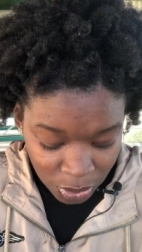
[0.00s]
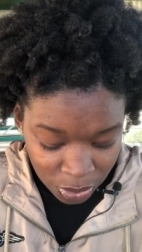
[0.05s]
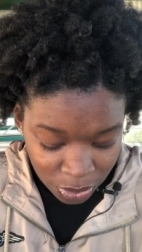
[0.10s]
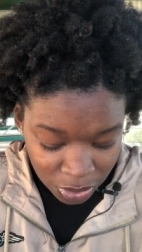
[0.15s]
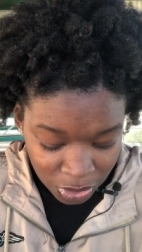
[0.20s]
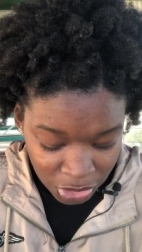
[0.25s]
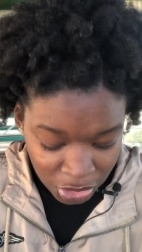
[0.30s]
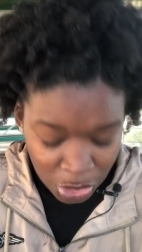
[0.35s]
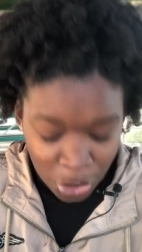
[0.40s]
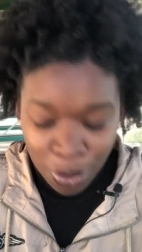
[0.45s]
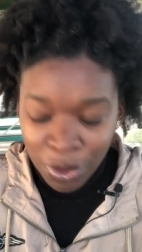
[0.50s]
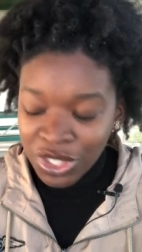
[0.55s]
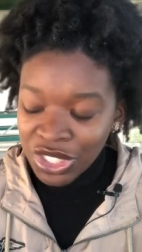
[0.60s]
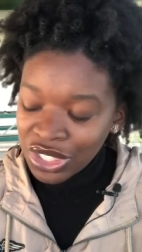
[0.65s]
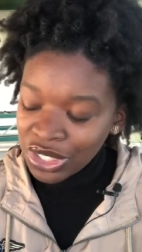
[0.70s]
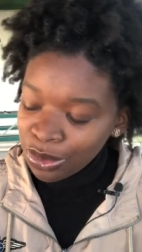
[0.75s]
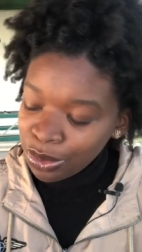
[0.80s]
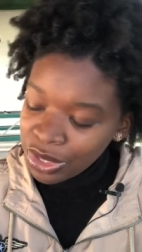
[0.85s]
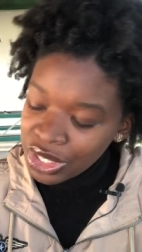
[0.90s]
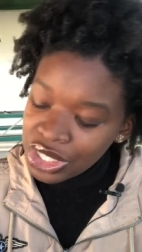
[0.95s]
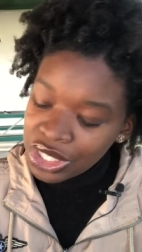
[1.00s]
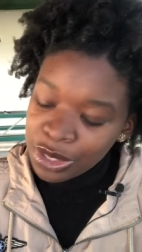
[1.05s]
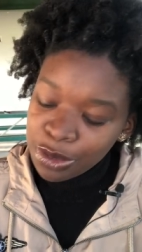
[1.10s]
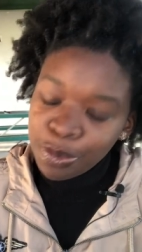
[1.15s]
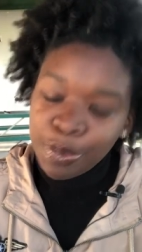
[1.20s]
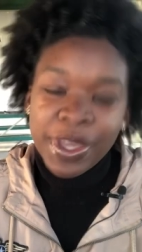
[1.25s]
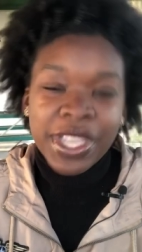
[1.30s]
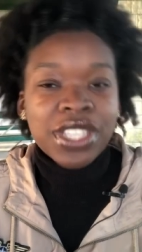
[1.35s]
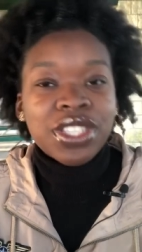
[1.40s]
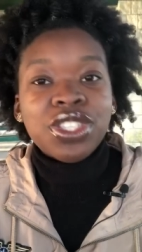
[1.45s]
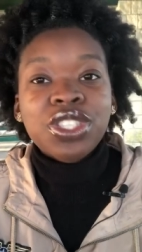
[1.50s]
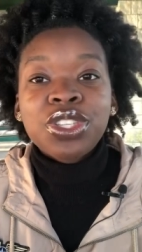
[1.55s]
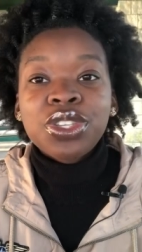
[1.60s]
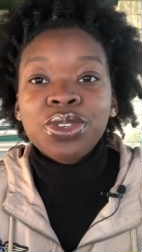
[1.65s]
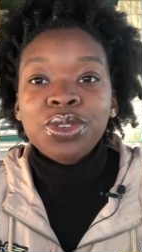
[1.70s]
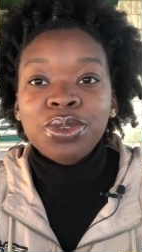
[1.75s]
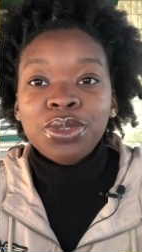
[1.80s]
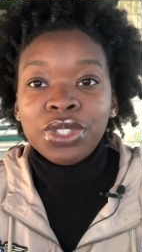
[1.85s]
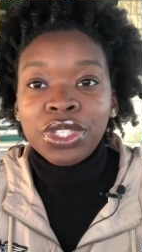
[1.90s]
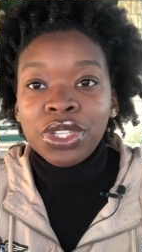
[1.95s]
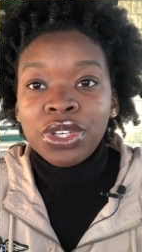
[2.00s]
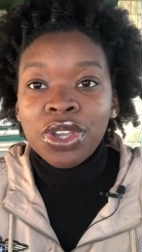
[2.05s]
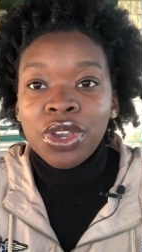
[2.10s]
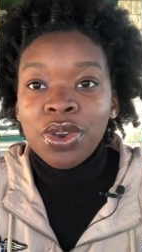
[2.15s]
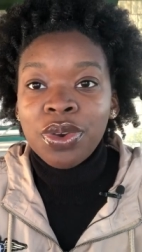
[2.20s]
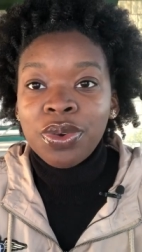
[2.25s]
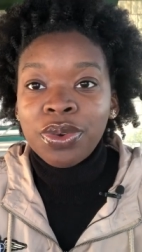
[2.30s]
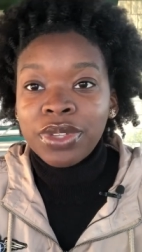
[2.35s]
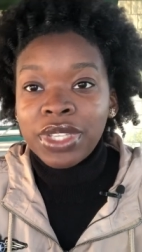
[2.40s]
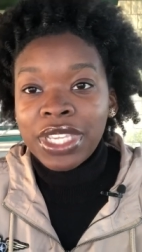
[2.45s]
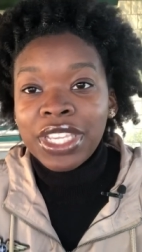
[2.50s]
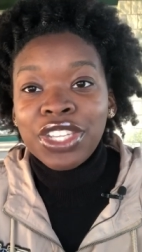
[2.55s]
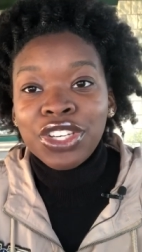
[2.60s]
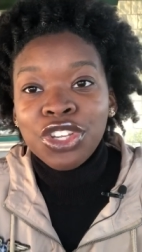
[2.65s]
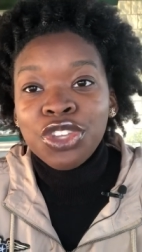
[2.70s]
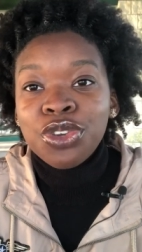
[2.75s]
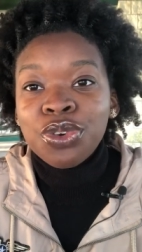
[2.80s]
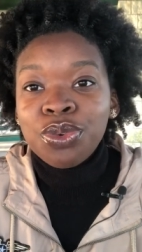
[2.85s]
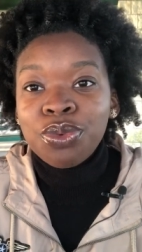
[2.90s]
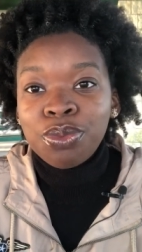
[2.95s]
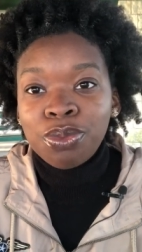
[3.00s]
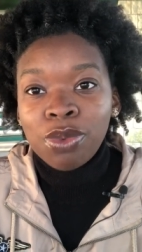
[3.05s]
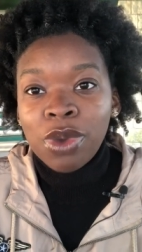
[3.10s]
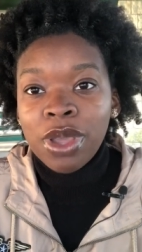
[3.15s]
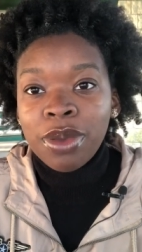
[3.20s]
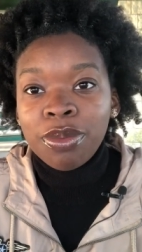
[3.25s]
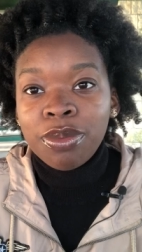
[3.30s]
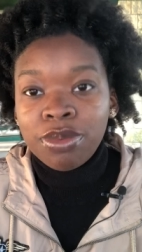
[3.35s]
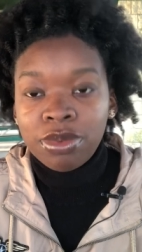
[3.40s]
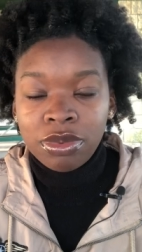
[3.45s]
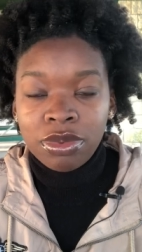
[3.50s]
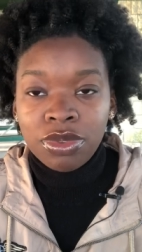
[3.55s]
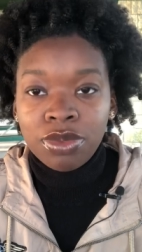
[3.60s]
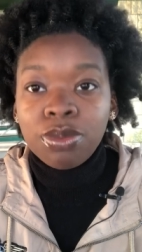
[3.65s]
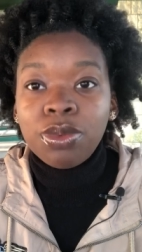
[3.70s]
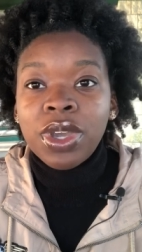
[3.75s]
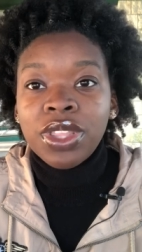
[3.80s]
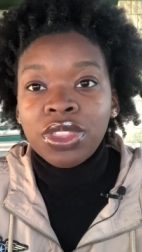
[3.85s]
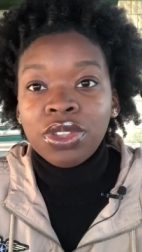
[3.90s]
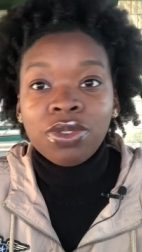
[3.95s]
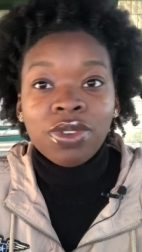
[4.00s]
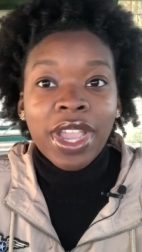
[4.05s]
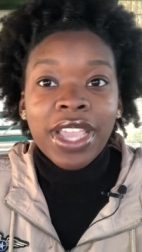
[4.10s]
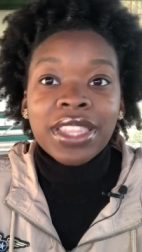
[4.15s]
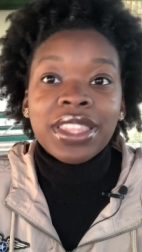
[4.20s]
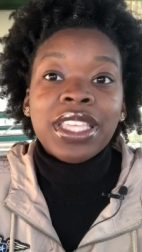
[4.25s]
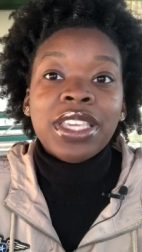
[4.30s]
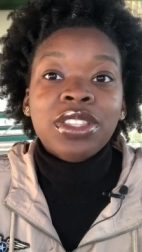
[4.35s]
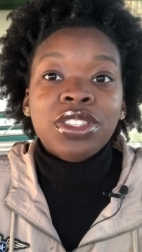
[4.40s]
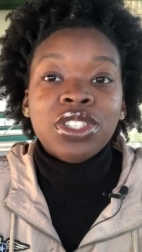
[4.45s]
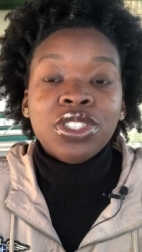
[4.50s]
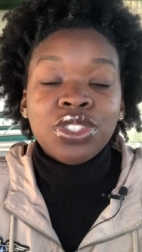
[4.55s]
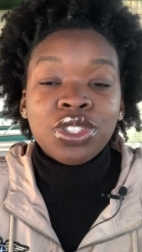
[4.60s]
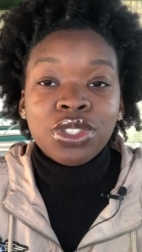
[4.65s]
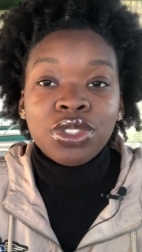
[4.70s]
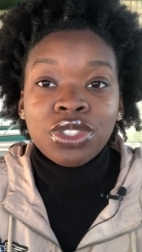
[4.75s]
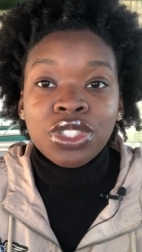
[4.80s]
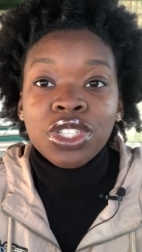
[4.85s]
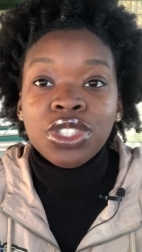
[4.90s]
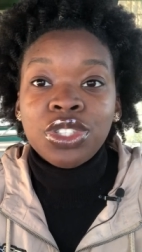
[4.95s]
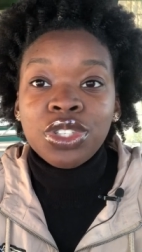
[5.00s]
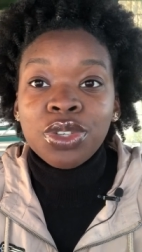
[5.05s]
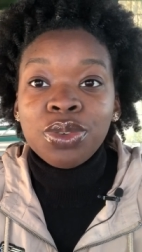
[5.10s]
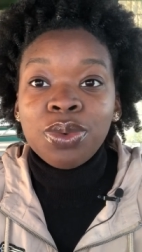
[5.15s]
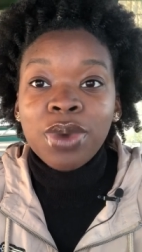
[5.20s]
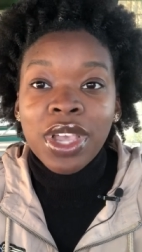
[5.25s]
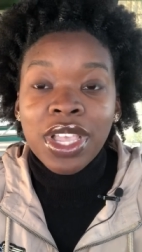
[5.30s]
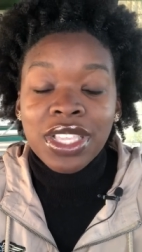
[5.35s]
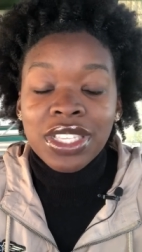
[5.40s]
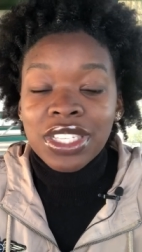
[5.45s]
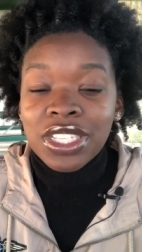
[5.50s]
you know, which which speaks to you know he knew what what the right thing to, to do was.